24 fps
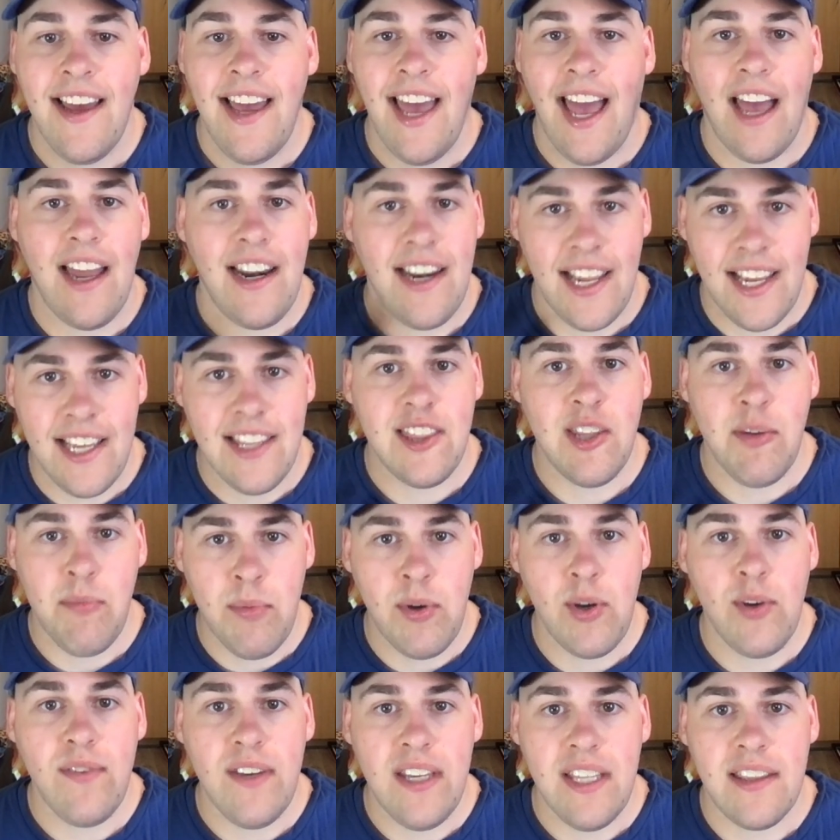And in the
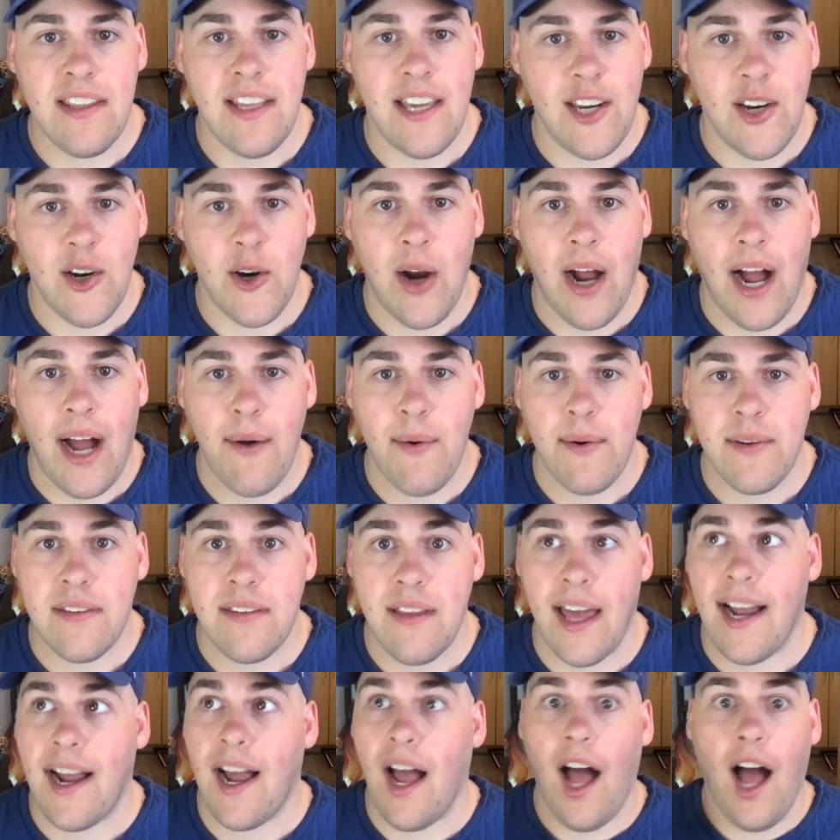movie theater, I was
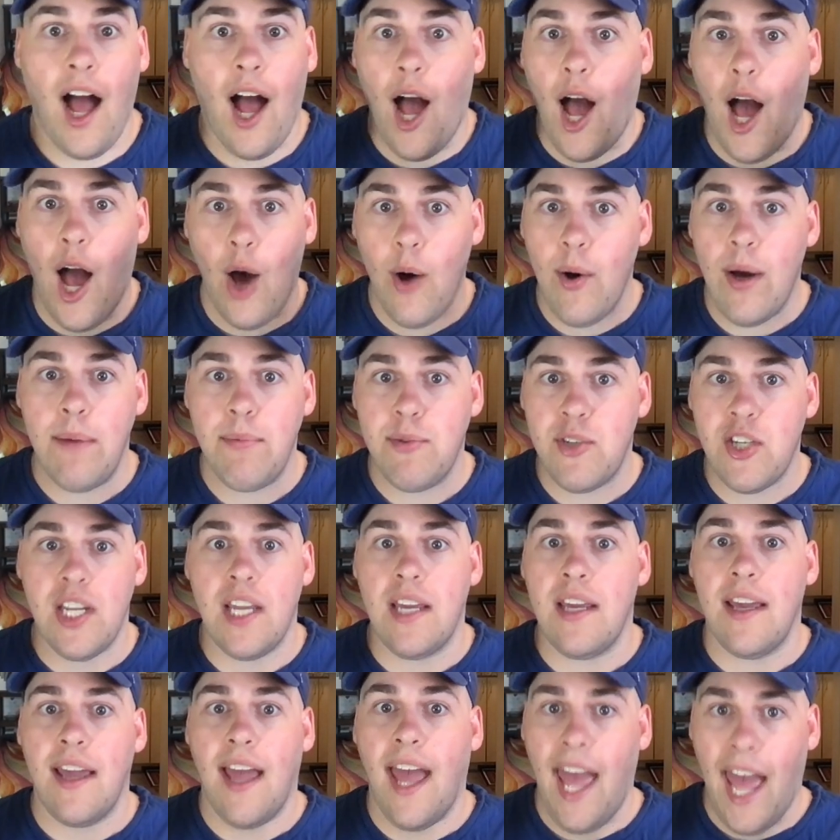like,
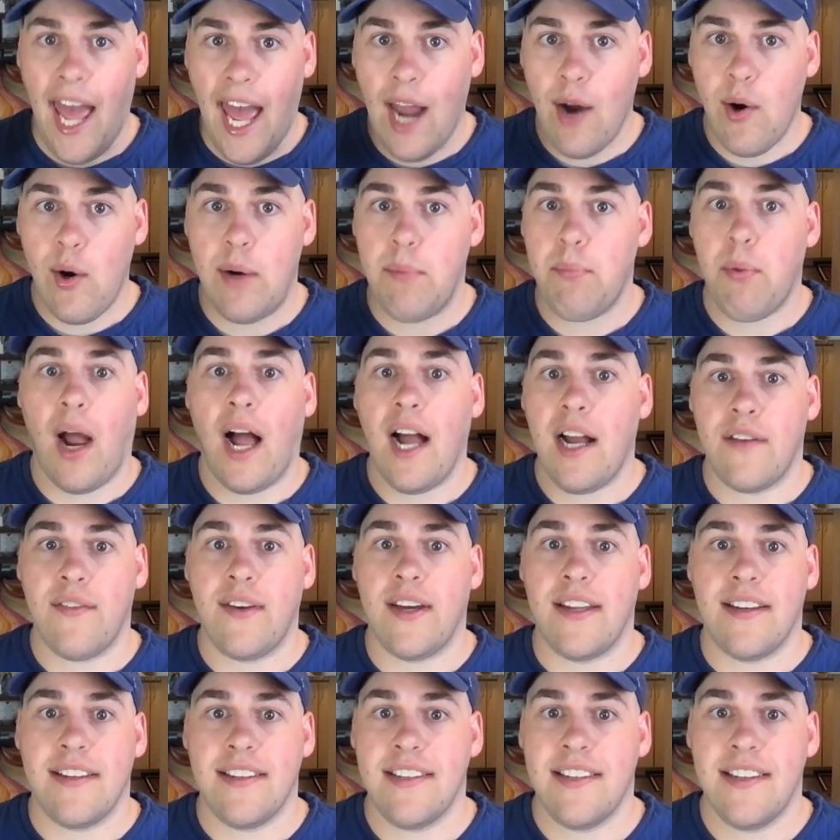OMG, Erin
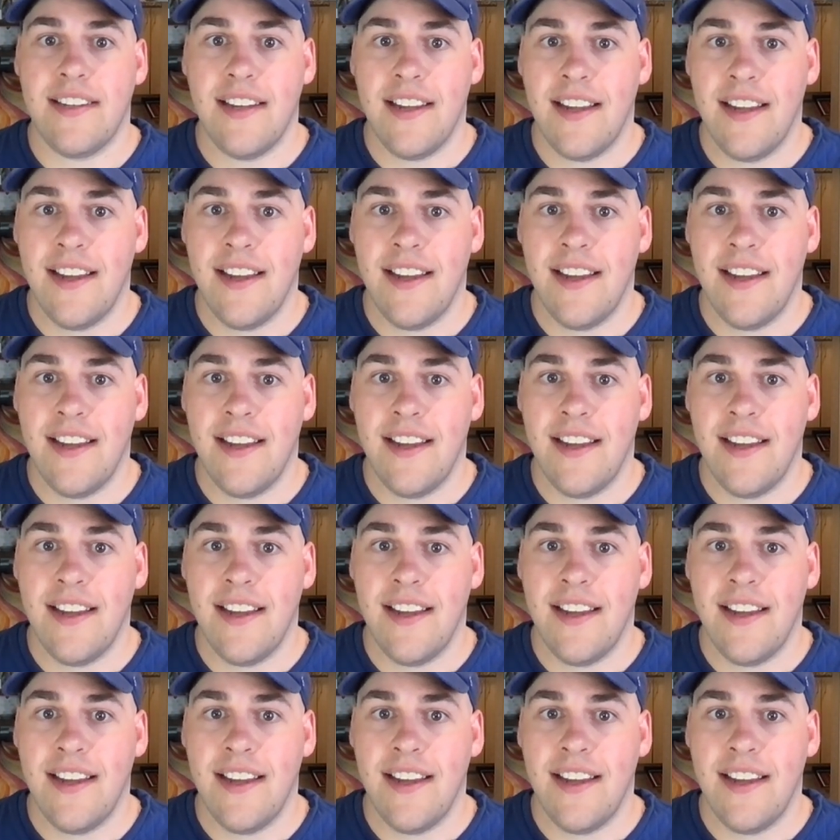Brockovich.